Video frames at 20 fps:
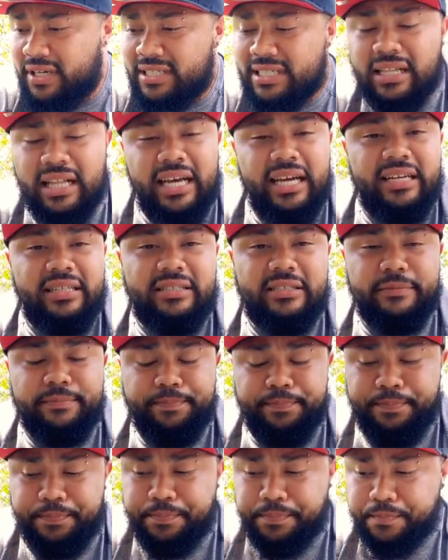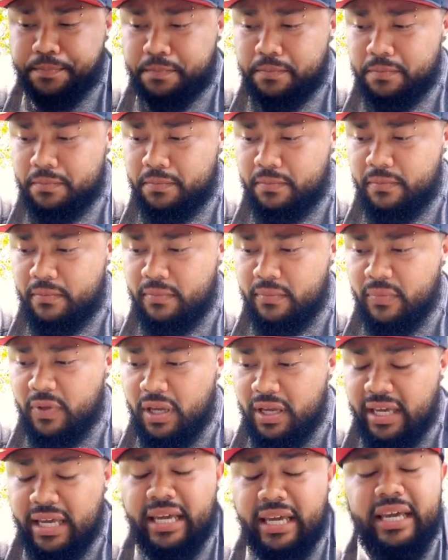clients,
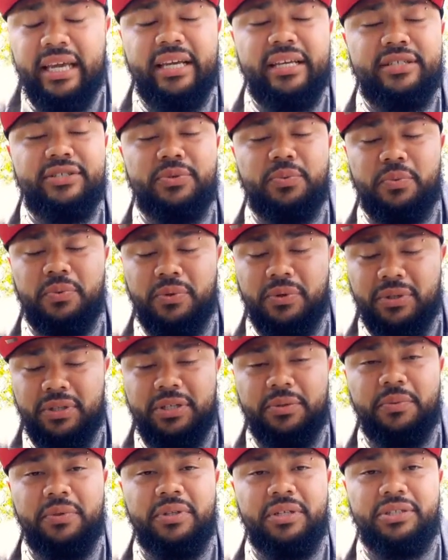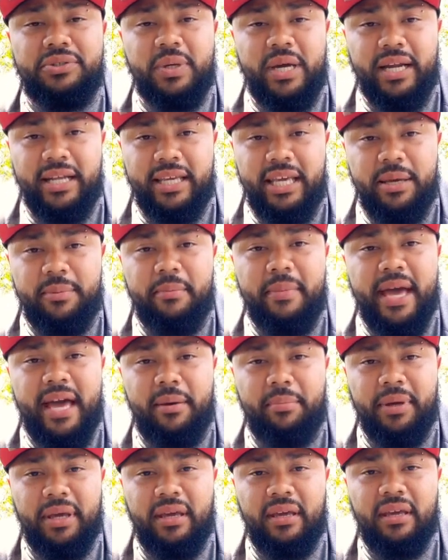he is really, really trying to keep them
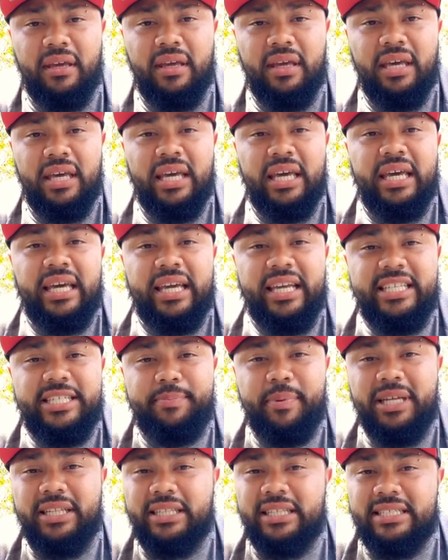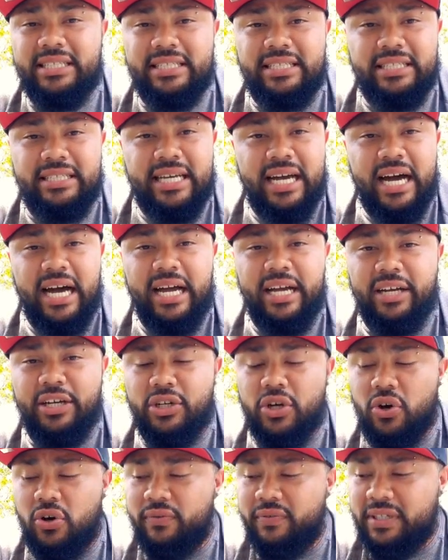happy. He spent this entire
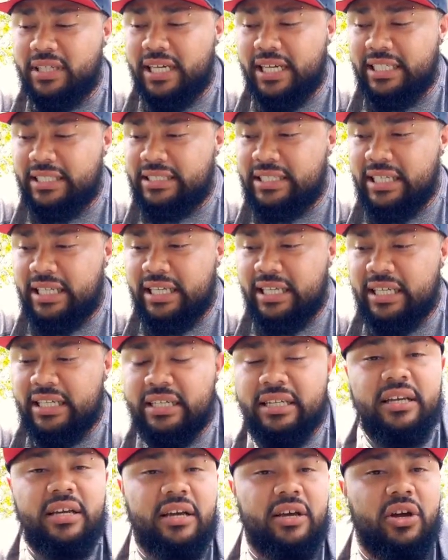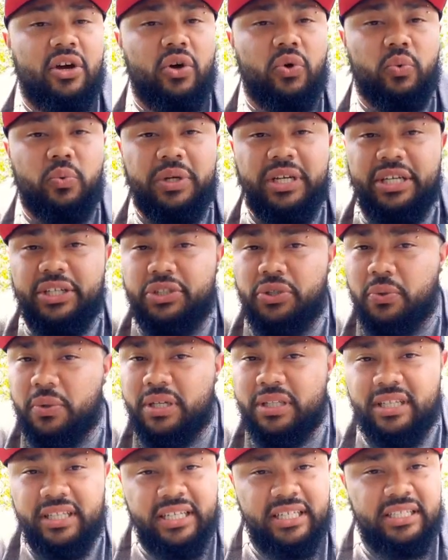COVID-19
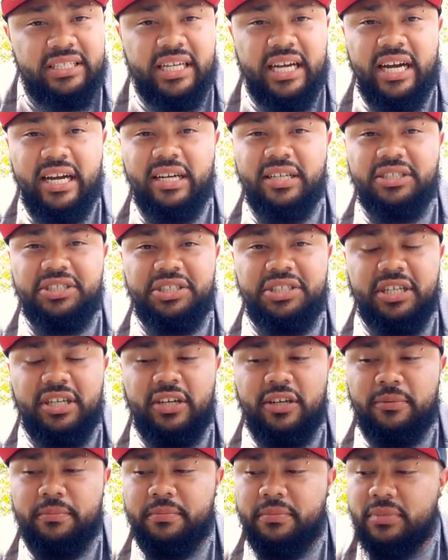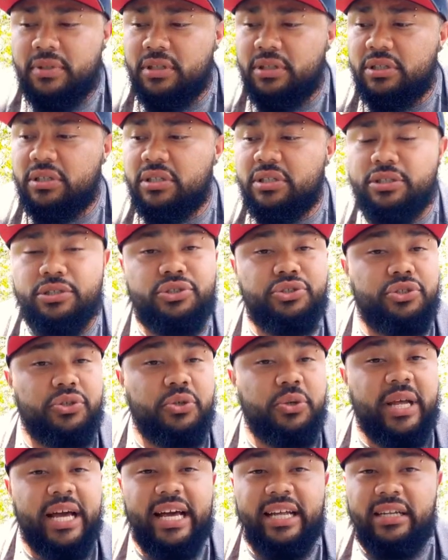redoing the entire gym.
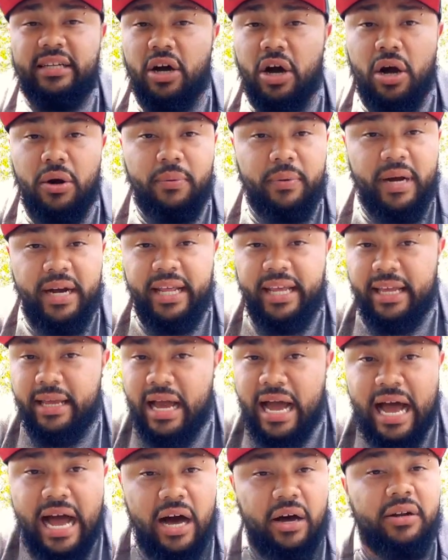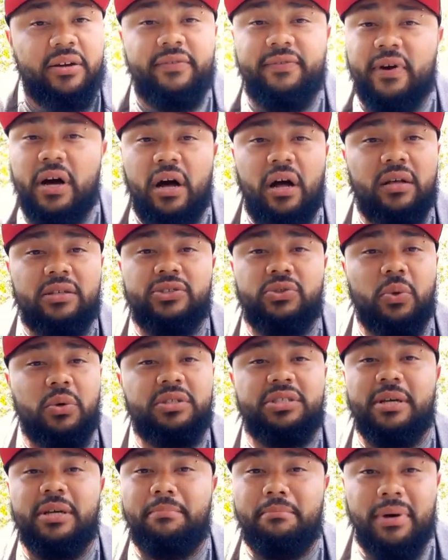Dude had already out of all
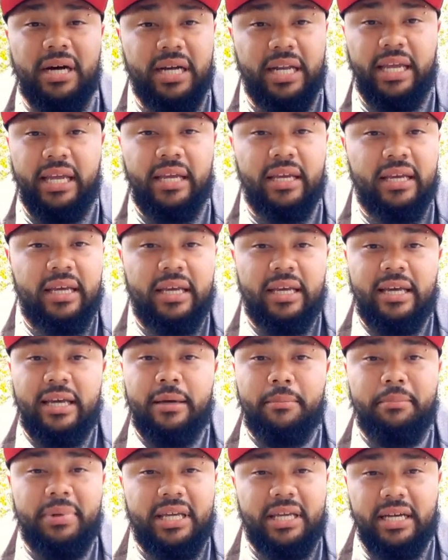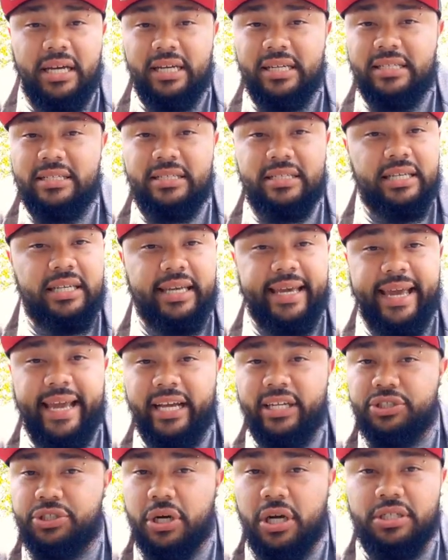sorts of money because he
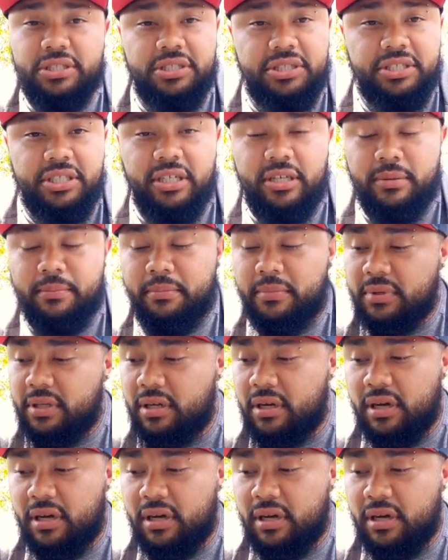can't charge the gym